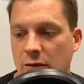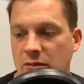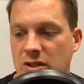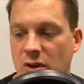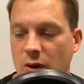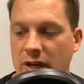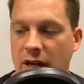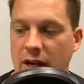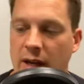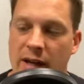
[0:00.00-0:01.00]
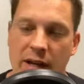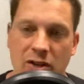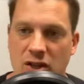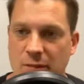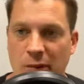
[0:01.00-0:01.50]
So again,
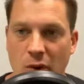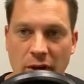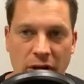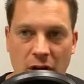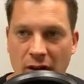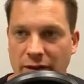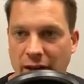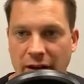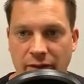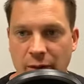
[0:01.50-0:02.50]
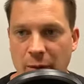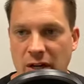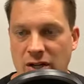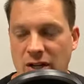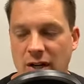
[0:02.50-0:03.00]
just pulling all of that
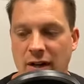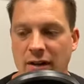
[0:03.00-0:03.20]
information